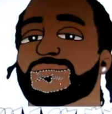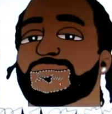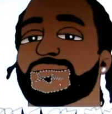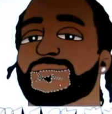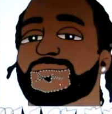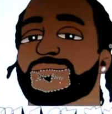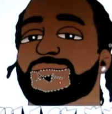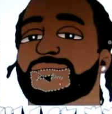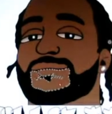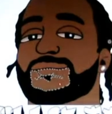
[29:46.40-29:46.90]

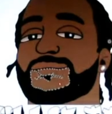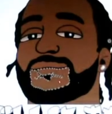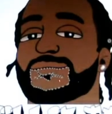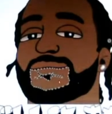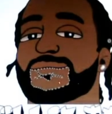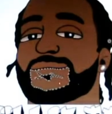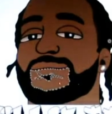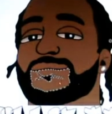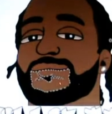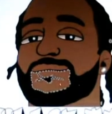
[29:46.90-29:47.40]
which is the
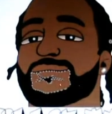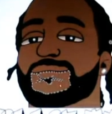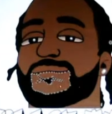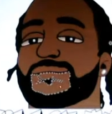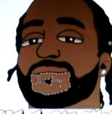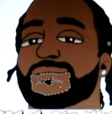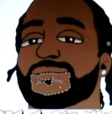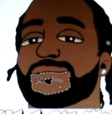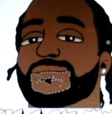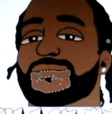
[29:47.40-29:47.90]
end result
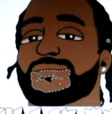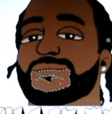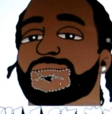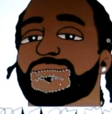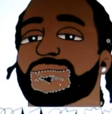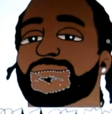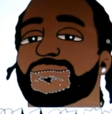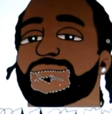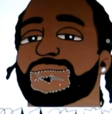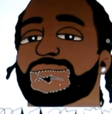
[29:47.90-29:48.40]
here. So right
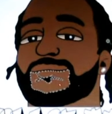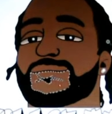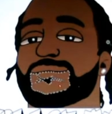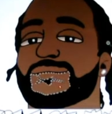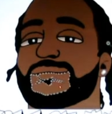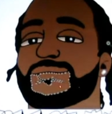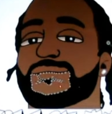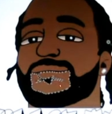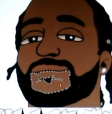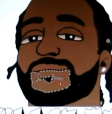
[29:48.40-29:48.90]
now, I'm
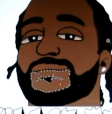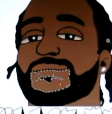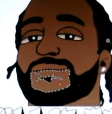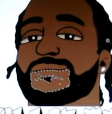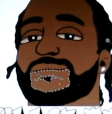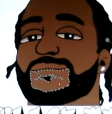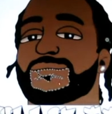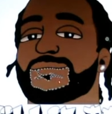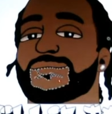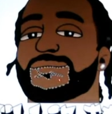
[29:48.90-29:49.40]
just
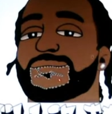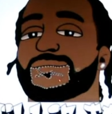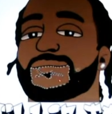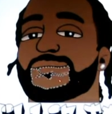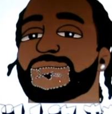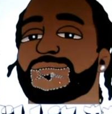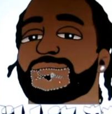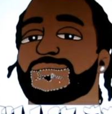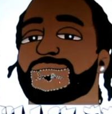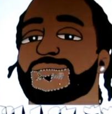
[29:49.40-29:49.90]
touching
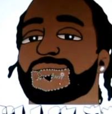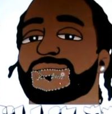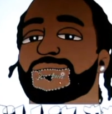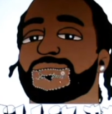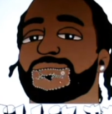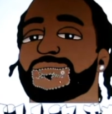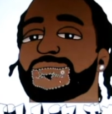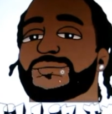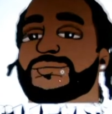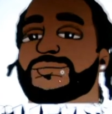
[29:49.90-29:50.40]
everything up
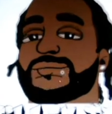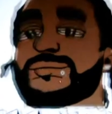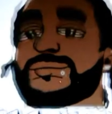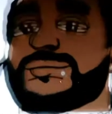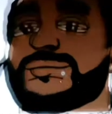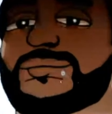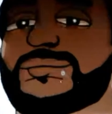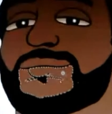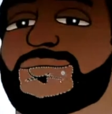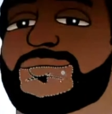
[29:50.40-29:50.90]

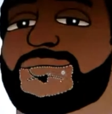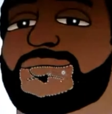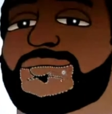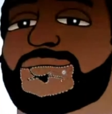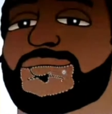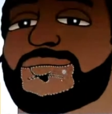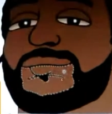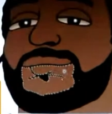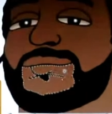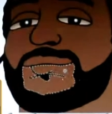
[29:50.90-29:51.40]

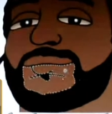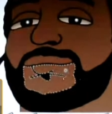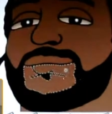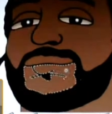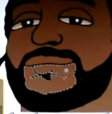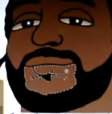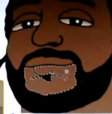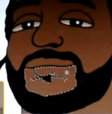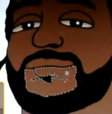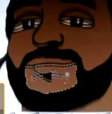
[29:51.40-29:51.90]
before
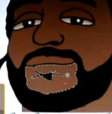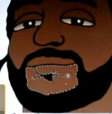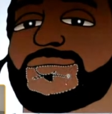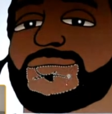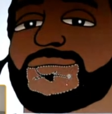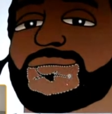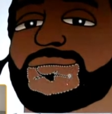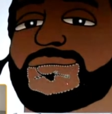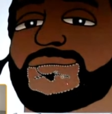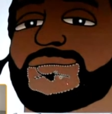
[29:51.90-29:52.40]
we finalize